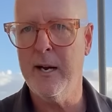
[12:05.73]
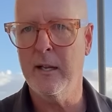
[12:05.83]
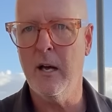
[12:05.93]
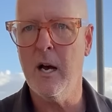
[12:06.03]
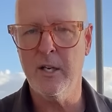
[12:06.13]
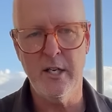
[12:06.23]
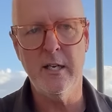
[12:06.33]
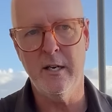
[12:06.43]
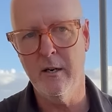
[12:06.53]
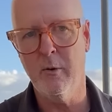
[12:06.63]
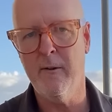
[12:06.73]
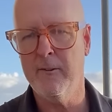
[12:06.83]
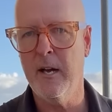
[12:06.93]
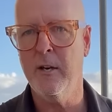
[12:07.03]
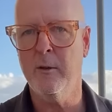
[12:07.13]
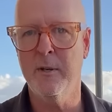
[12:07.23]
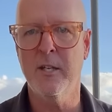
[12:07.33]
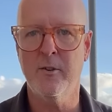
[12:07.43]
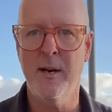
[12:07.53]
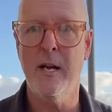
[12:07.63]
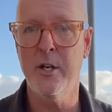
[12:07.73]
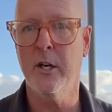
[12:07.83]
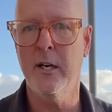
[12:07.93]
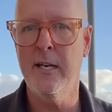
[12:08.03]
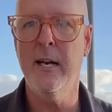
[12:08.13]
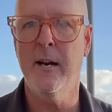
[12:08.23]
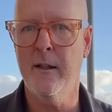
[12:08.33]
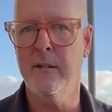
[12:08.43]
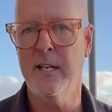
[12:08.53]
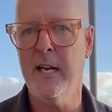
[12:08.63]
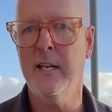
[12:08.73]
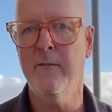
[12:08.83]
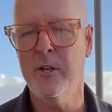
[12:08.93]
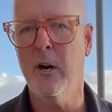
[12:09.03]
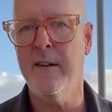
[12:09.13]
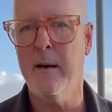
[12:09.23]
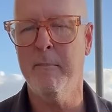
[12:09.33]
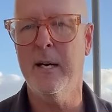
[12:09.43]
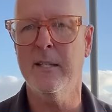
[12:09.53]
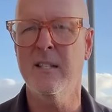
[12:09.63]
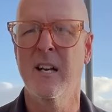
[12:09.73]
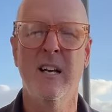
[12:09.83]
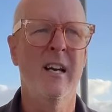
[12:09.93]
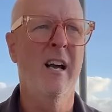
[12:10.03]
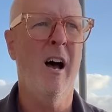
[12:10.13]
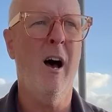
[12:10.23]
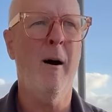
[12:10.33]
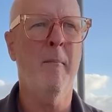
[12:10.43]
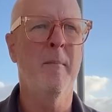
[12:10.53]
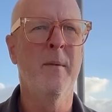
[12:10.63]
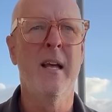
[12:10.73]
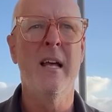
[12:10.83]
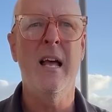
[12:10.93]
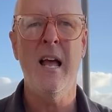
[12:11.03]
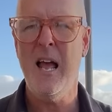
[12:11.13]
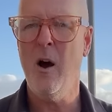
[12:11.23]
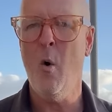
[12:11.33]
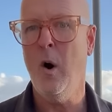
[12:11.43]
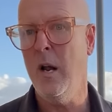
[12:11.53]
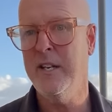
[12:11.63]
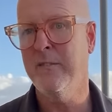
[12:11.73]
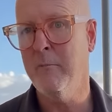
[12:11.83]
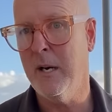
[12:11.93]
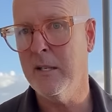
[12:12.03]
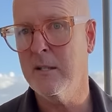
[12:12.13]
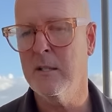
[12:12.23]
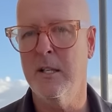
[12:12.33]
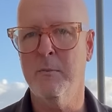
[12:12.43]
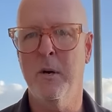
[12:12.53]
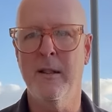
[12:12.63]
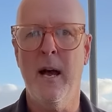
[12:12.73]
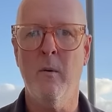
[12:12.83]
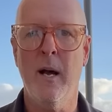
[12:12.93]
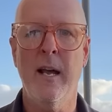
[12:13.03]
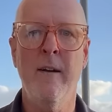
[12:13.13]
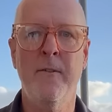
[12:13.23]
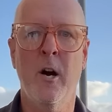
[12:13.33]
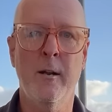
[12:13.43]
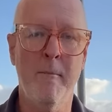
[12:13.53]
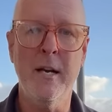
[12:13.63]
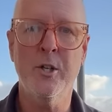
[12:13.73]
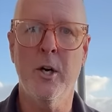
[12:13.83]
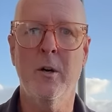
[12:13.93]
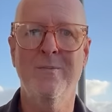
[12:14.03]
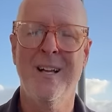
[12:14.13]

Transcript: o'clock, you need to know roughly 100 minutes from now, you're going to need another ticket if you're on that bus um, or a different bus. Let's put it that way. If you're on the metro,